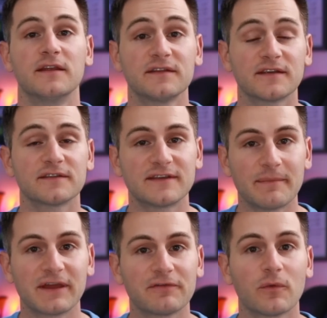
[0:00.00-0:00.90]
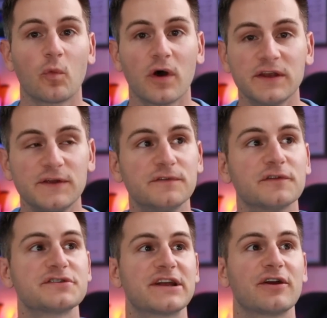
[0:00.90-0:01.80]
This stemming from one
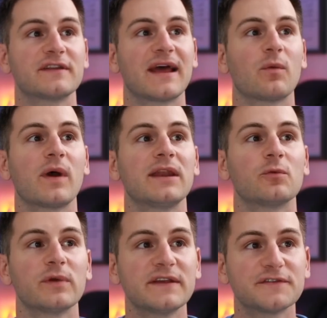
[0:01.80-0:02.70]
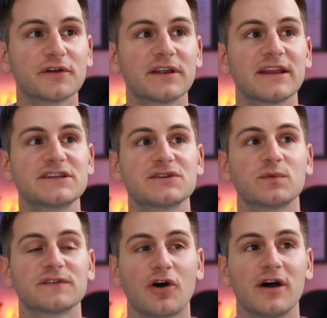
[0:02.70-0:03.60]
user sharing that when recirculation
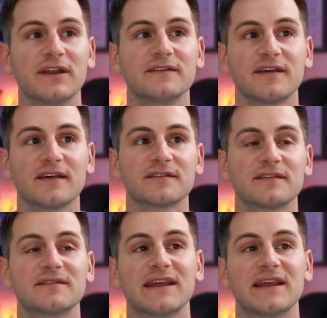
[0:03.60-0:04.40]
was on in Teslas,